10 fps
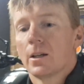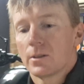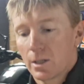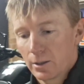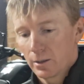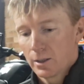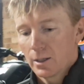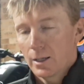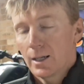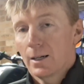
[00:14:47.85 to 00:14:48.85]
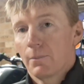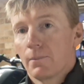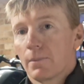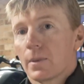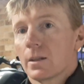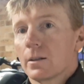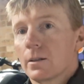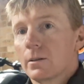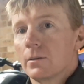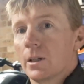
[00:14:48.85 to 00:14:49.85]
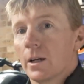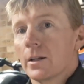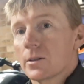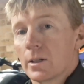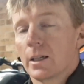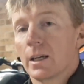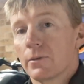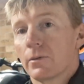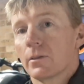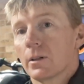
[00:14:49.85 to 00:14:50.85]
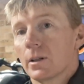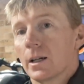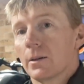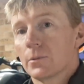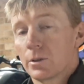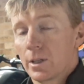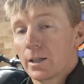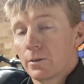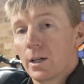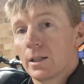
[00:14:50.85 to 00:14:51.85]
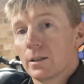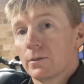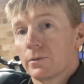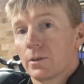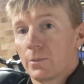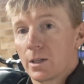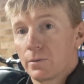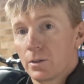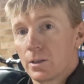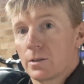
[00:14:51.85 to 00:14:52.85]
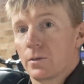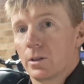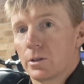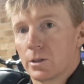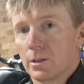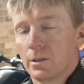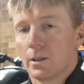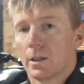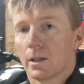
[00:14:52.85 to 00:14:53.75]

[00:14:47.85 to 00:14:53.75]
So and CF, to their credit, from their first version